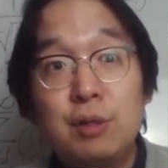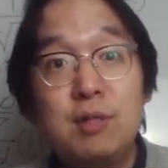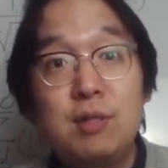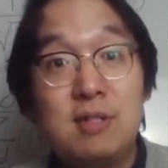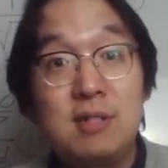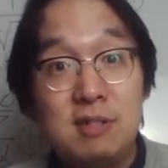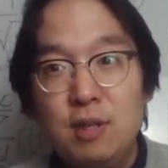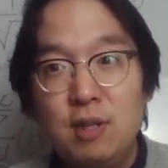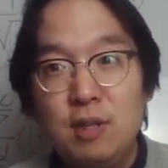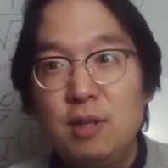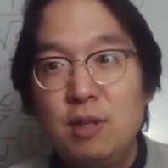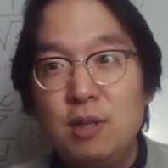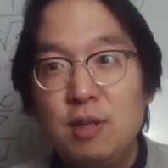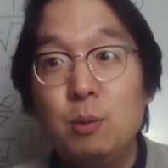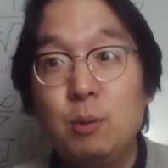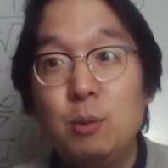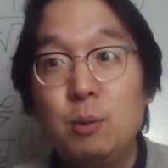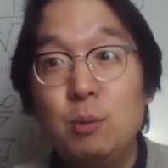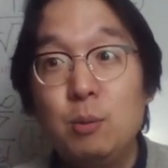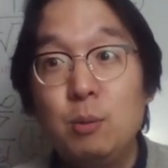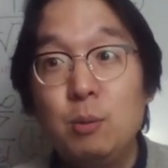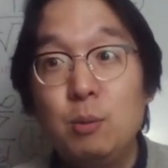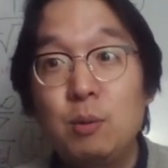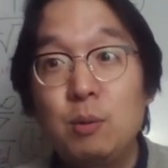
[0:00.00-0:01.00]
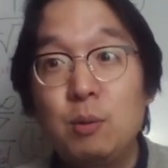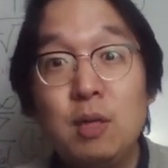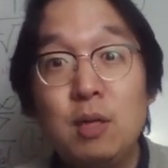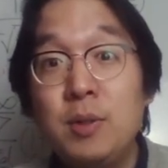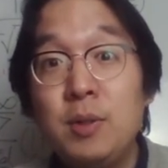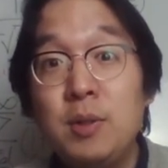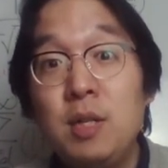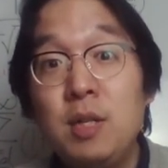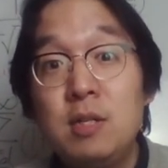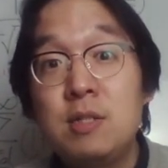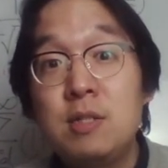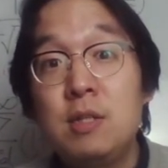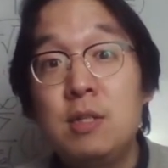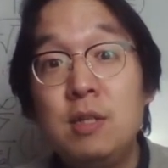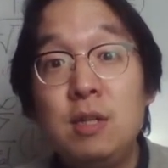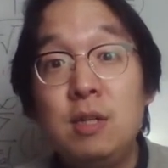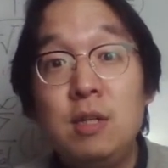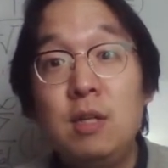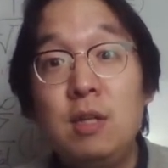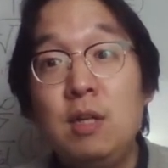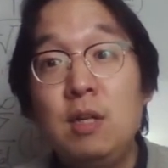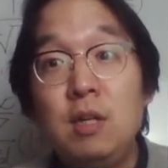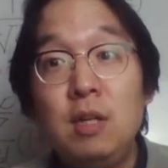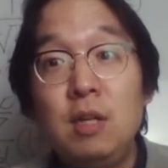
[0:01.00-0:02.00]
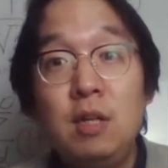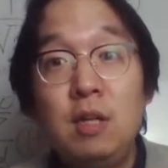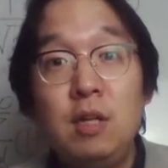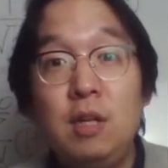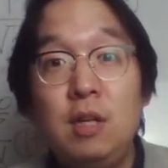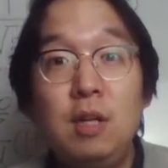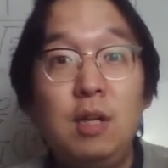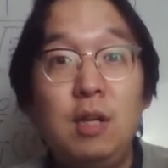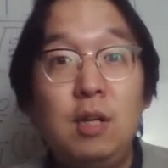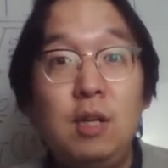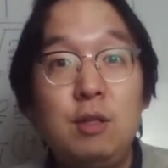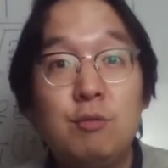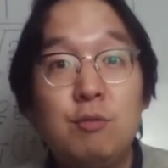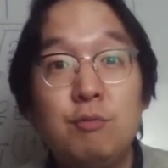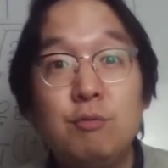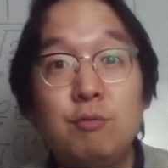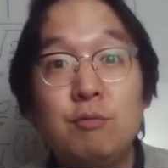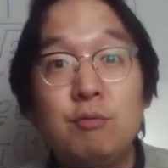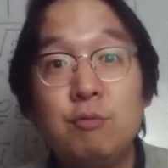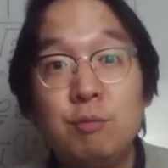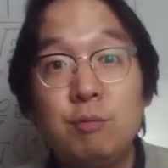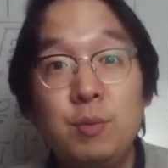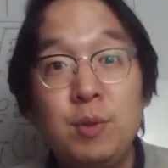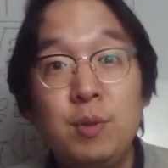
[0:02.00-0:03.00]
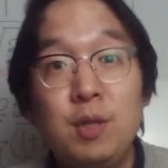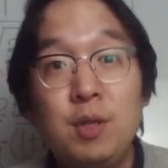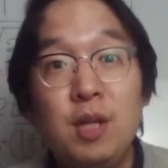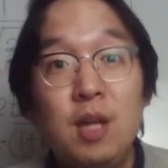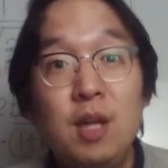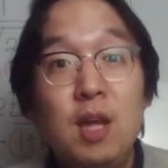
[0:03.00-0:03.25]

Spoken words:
don't come easy to me.